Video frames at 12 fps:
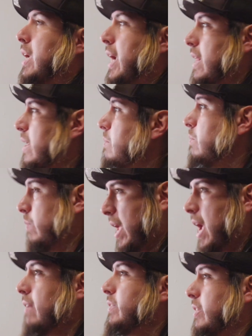and then
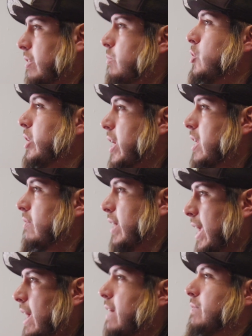have to communicate if
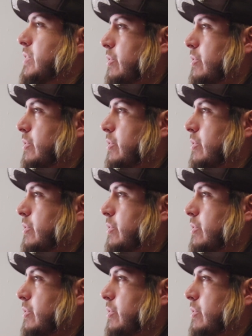I have